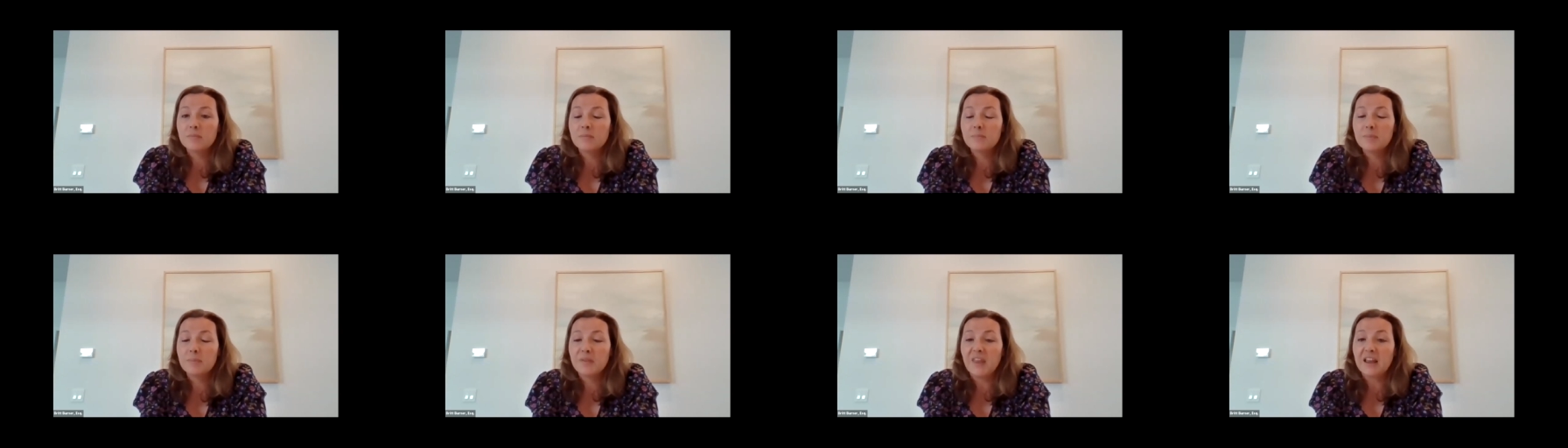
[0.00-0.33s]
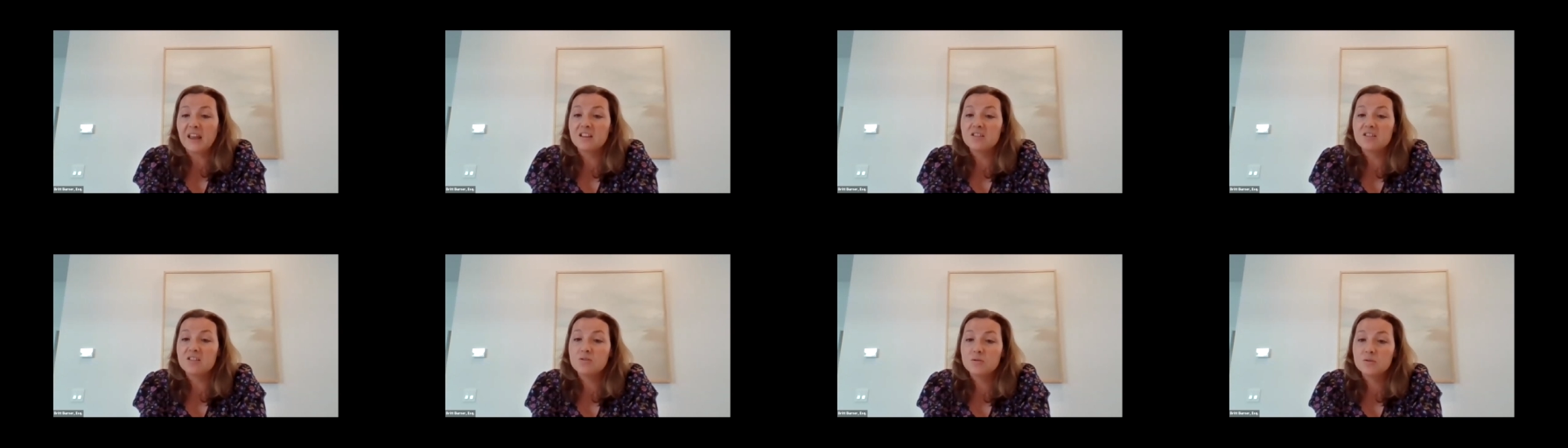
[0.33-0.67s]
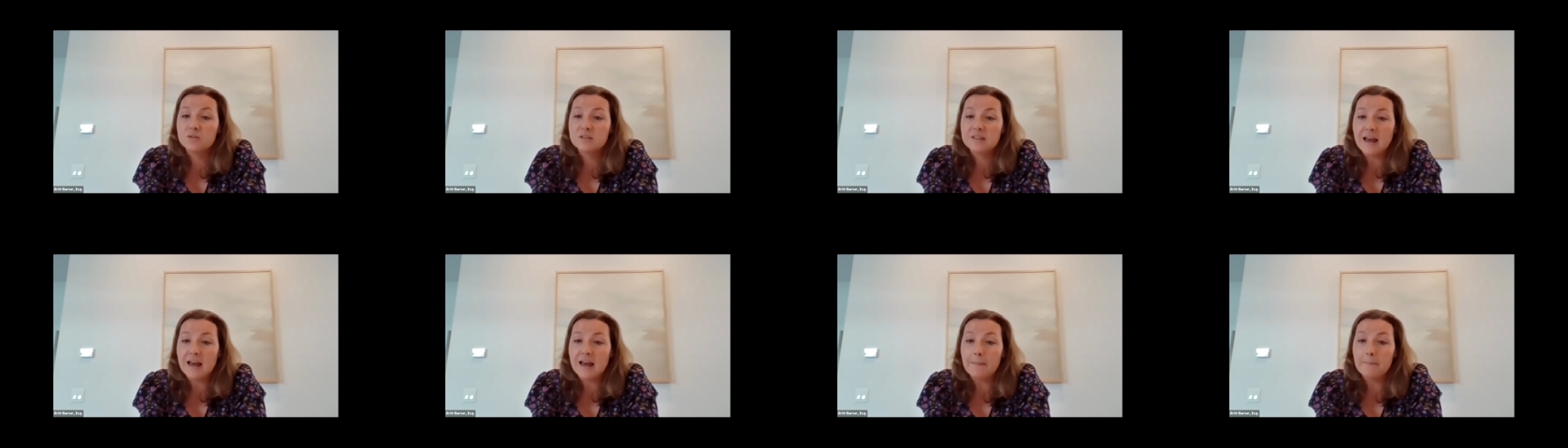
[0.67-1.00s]
but they can
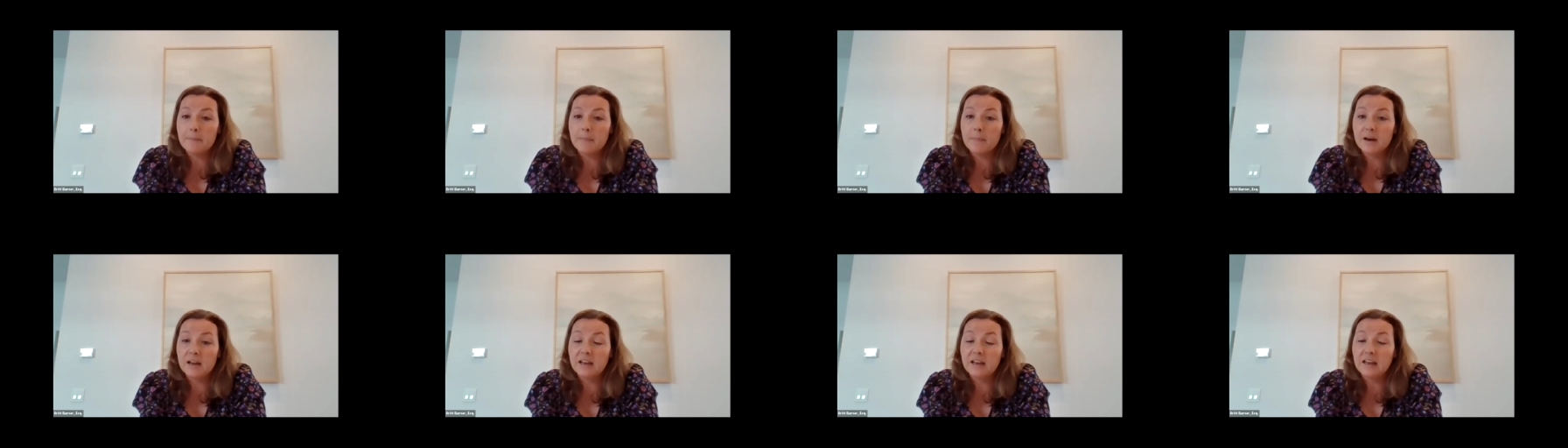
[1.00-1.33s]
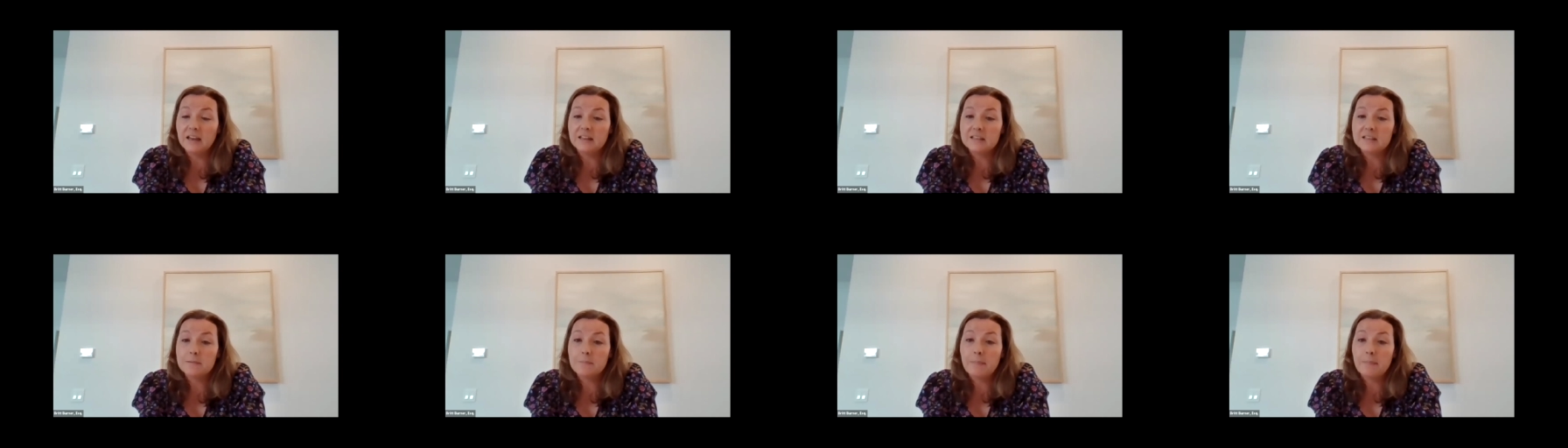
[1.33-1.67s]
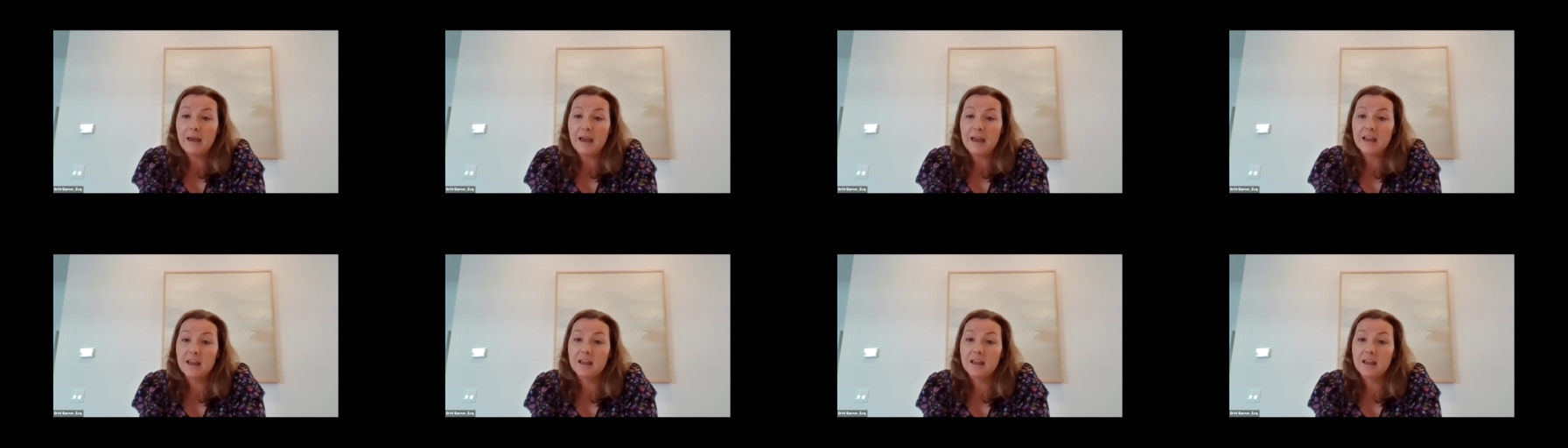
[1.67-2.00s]
use that money to
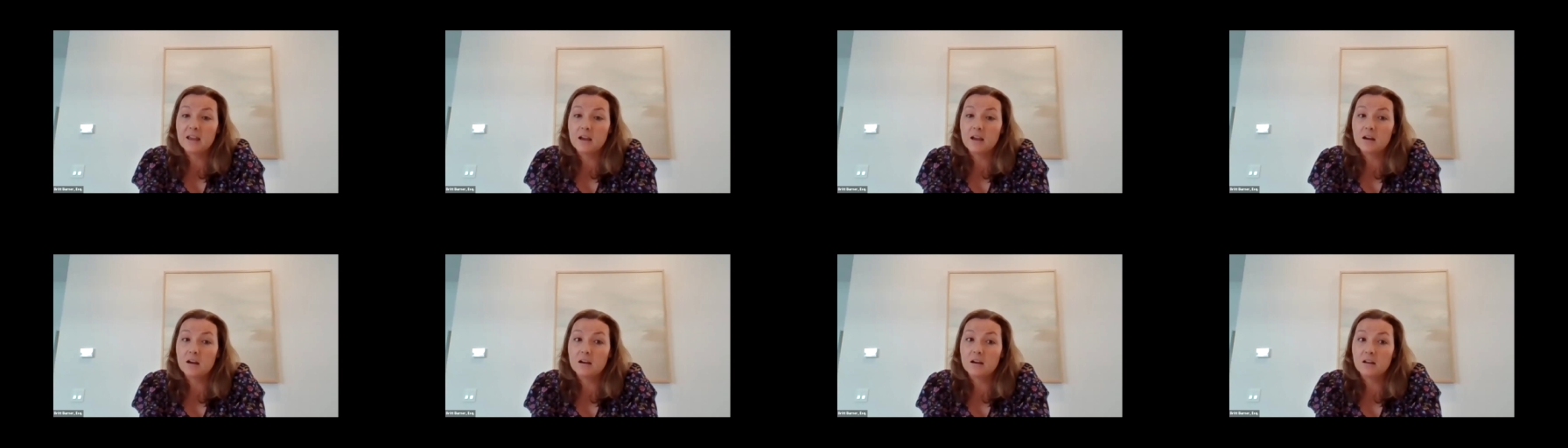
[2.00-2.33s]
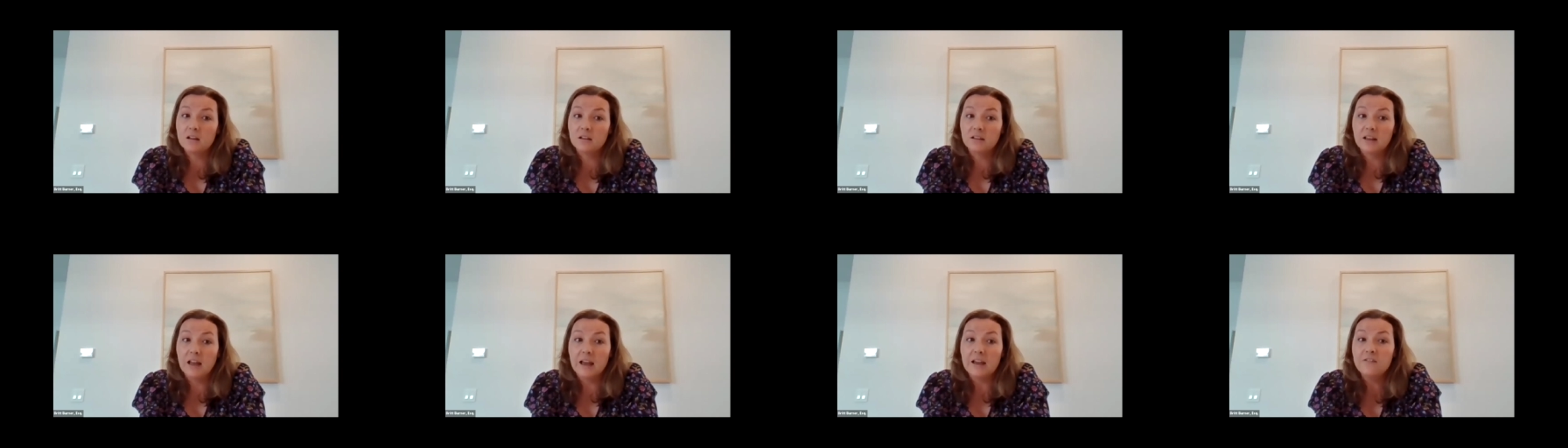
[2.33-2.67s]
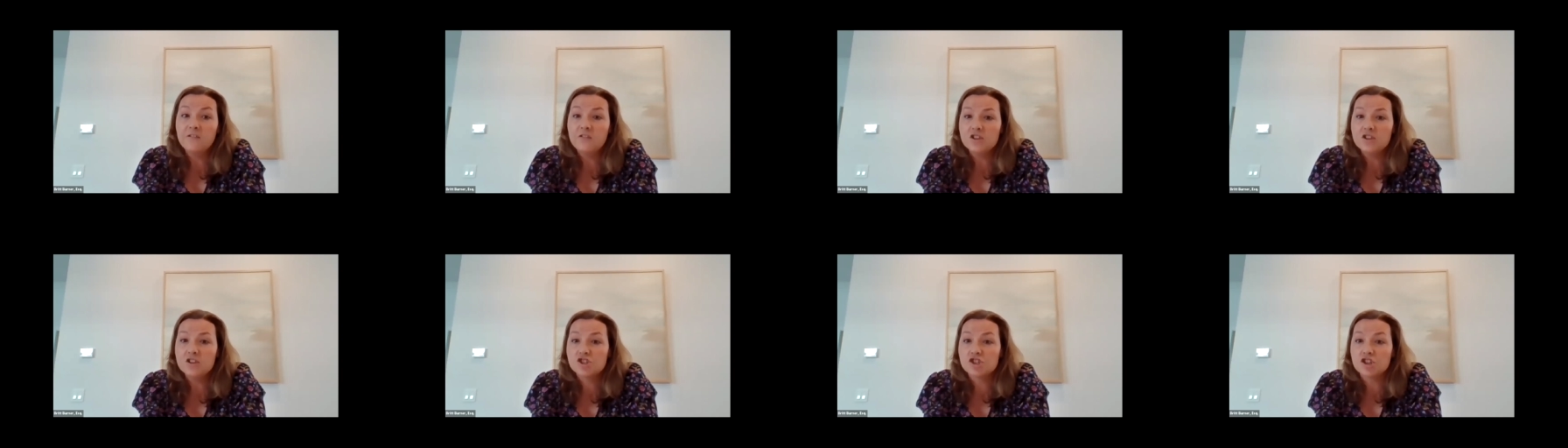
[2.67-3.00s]
pay a
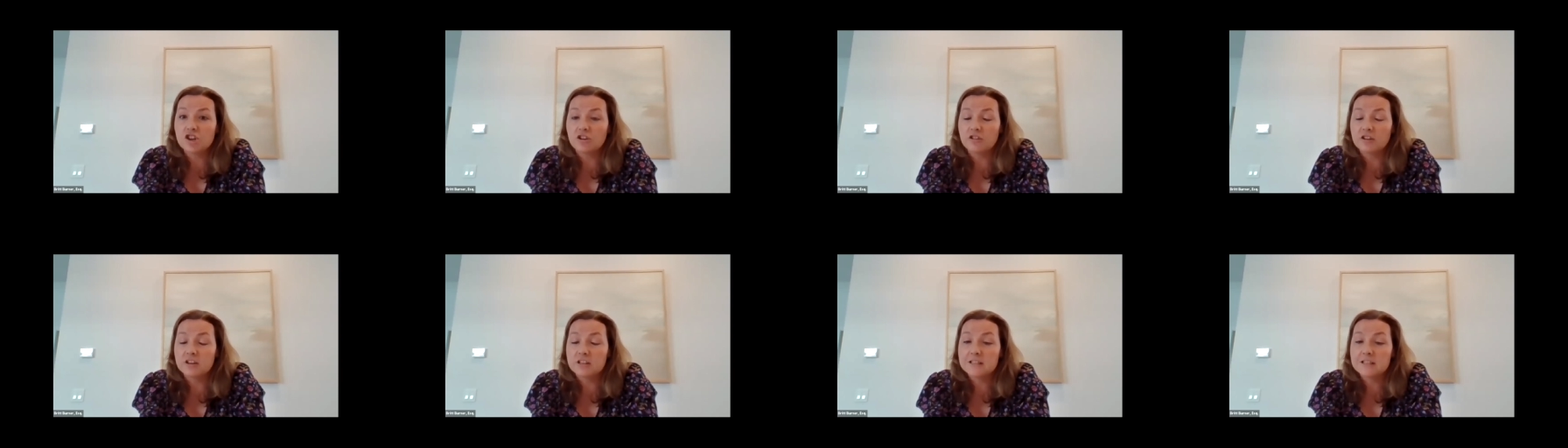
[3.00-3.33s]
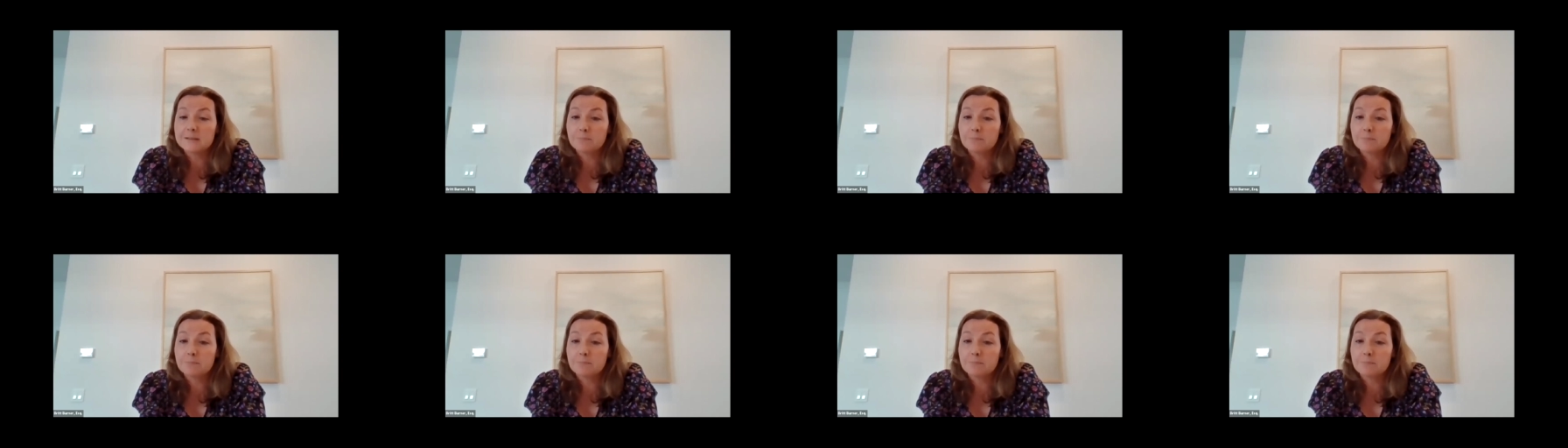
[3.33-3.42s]
life insurance